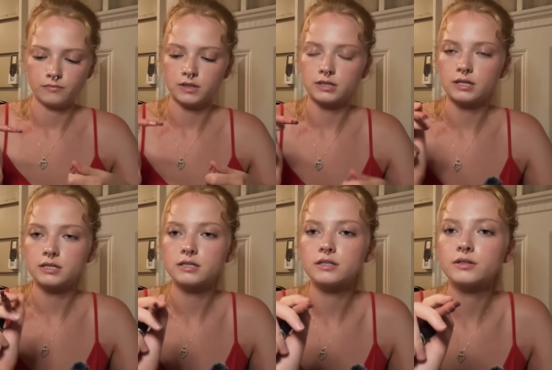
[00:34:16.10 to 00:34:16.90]
So
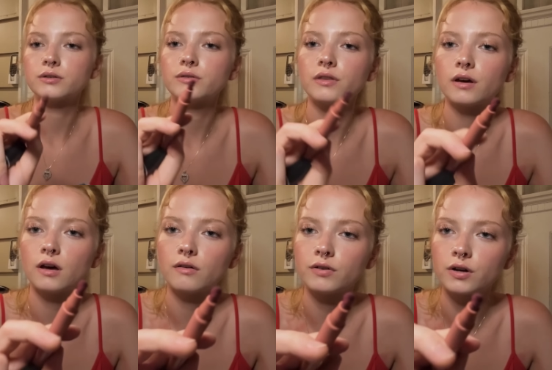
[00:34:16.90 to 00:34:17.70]
let's do the
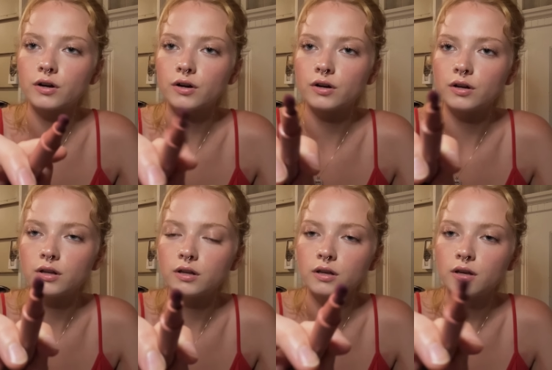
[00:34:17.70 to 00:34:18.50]
CoverGirl
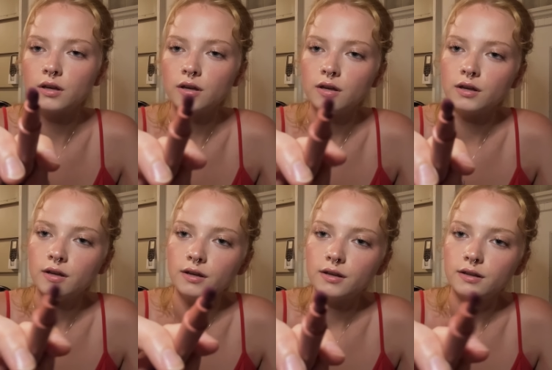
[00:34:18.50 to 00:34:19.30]

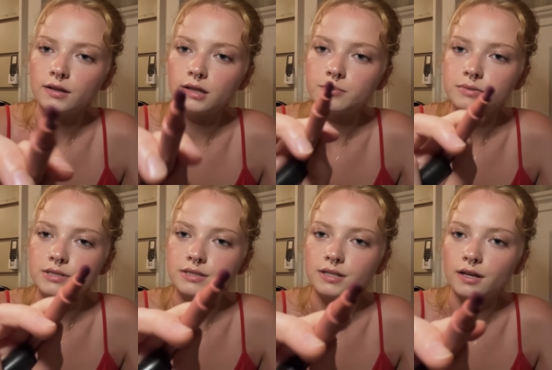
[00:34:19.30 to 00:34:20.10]
lip
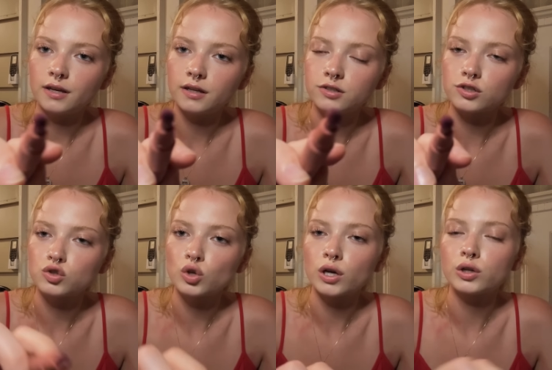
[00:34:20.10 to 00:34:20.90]
stain,
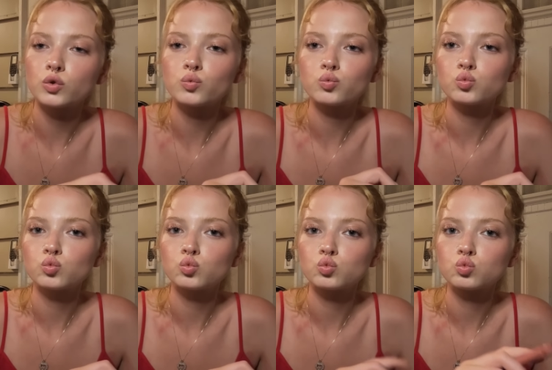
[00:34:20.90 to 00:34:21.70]
just kind of
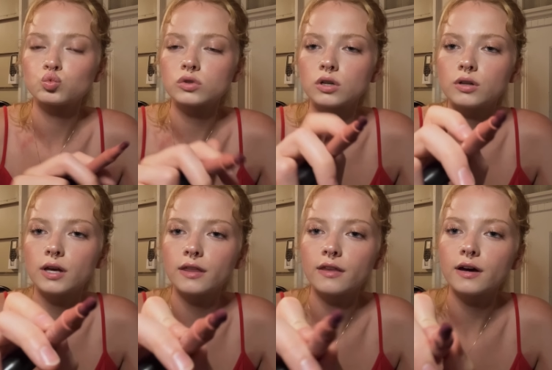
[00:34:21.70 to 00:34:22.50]
go
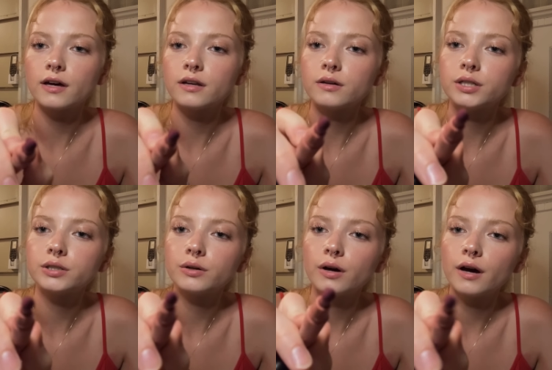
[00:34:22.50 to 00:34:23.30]
like that.
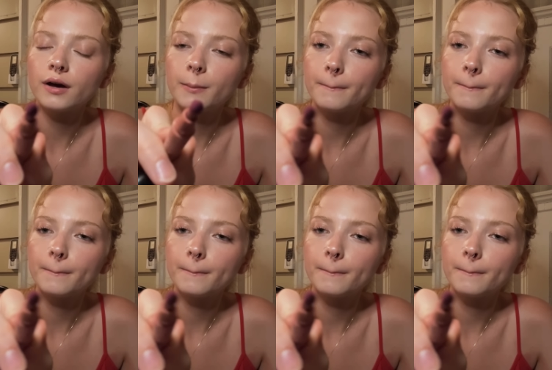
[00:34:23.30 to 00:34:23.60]
Okay.